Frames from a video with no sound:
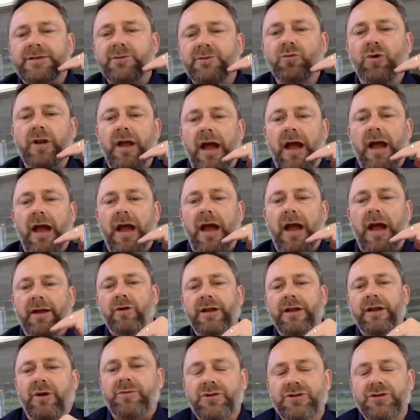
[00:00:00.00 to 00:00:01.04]
it's I want
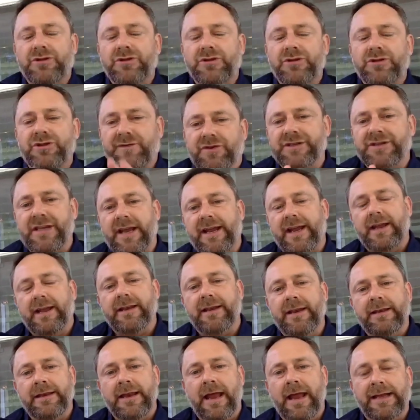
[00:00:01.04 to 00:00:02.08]
to interrupt you just for a
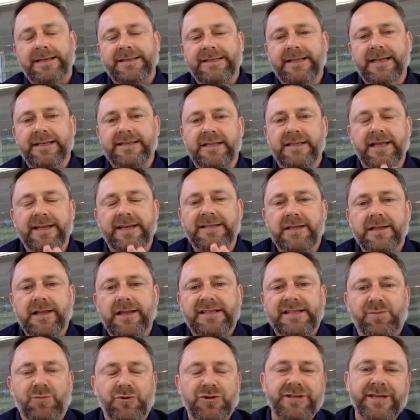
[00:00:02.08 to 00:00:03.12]
second sure. and ask this. Let,
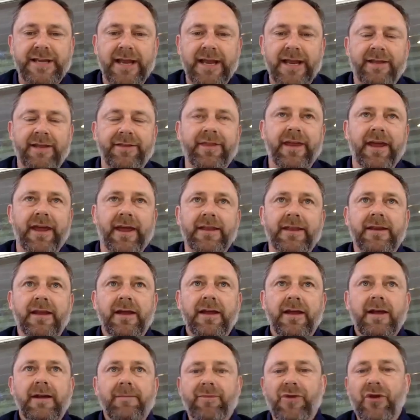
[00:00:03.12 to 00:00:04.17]
let's pretend that,
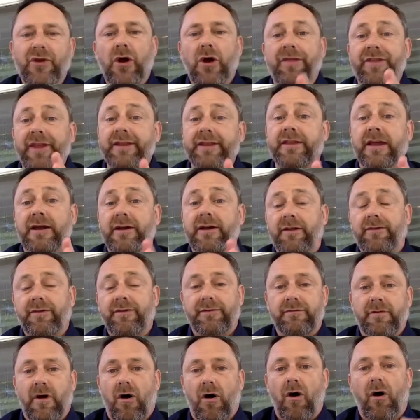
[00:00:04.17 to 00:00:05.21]
you know, I think that
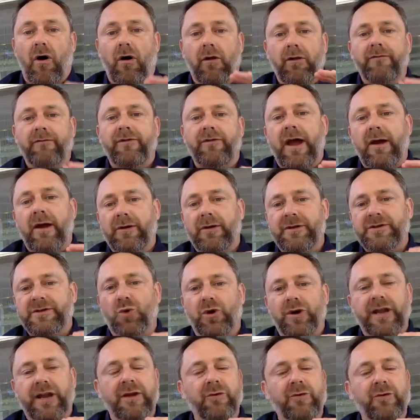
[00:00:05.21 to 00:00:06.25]
all of that is
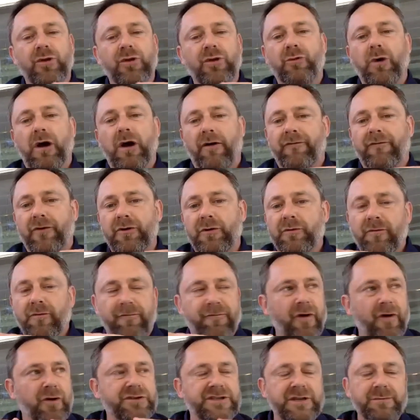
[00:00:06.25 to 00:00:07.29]
working really well for
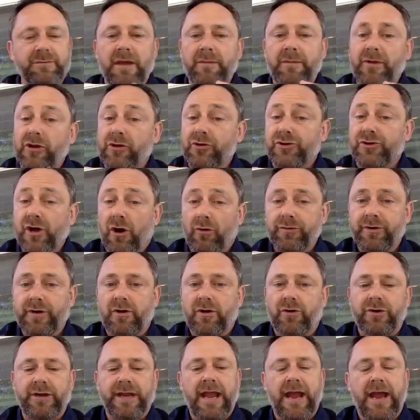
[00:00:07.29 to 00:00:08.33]
folks that maybe you don't know
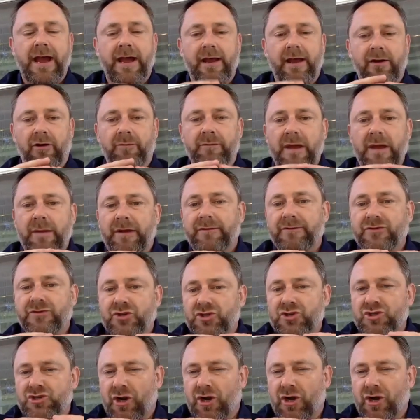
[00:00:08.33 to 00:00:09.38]
yet, or maybe you're just
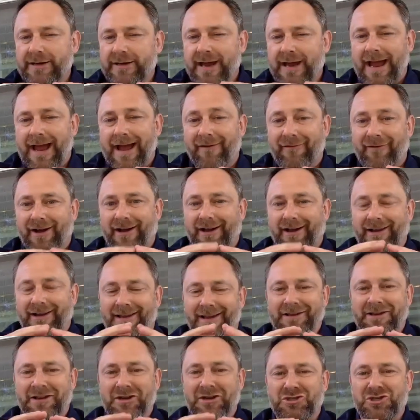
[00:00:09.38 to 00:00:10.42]
starting to have a,
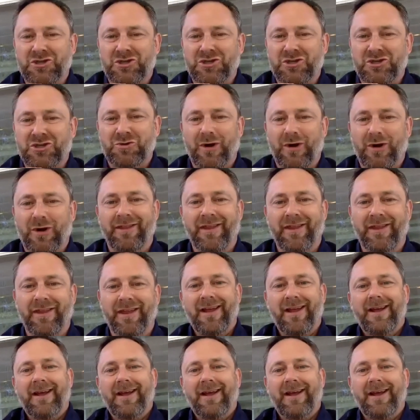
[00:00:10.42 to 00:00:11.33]
an issue with